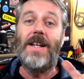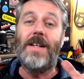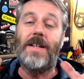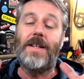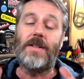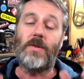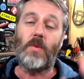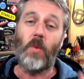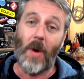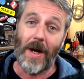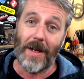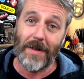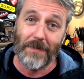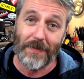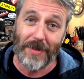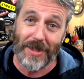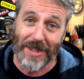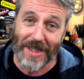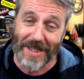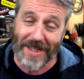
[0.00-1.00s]
There's one
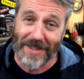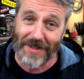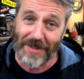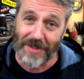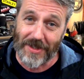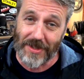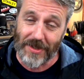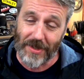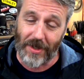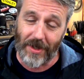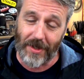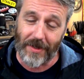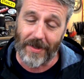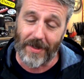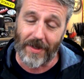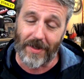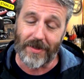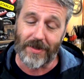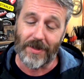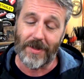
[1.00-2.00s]
particular sign that
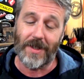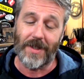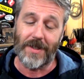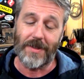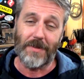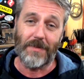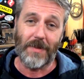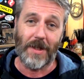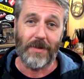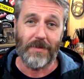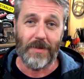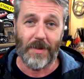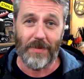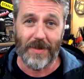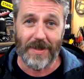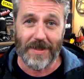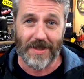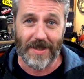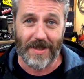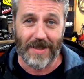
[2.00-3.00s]
I do and you'll most
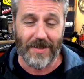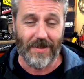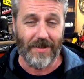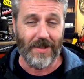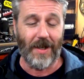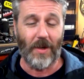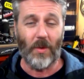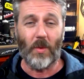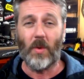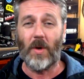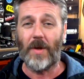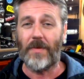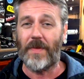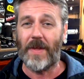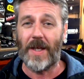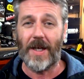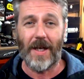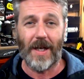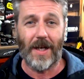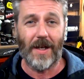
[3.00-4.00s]
probably see it and you'll go, what
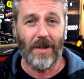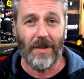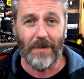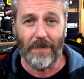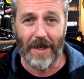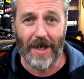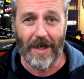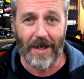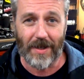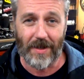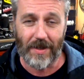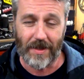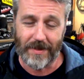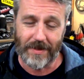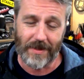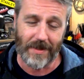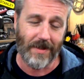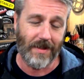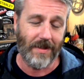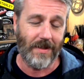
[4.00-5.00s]
the hell Mark, I
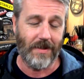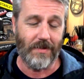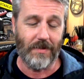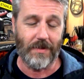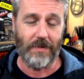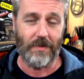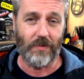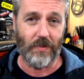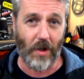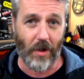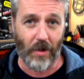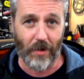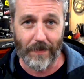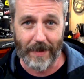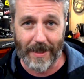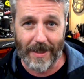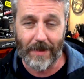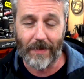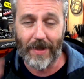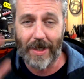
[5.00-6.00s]
did it, it was wrong.
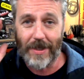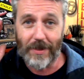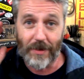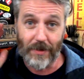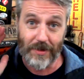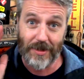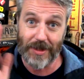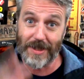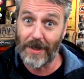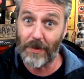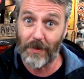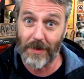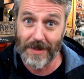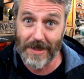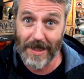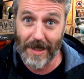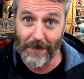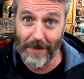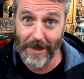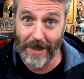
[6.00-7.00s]
Anyway, you'll see what's
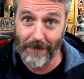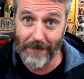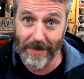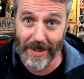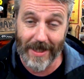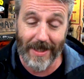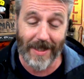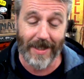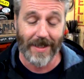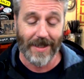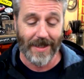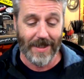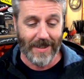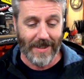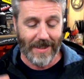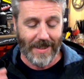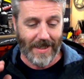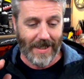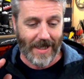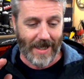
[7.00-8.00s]
coming up there.
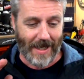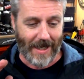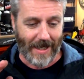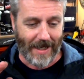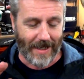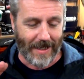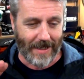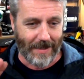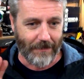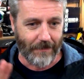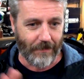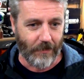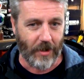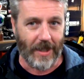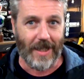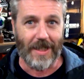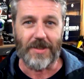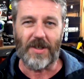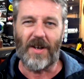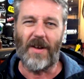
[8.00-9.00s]
What
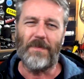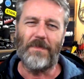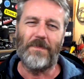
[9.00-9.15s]
else?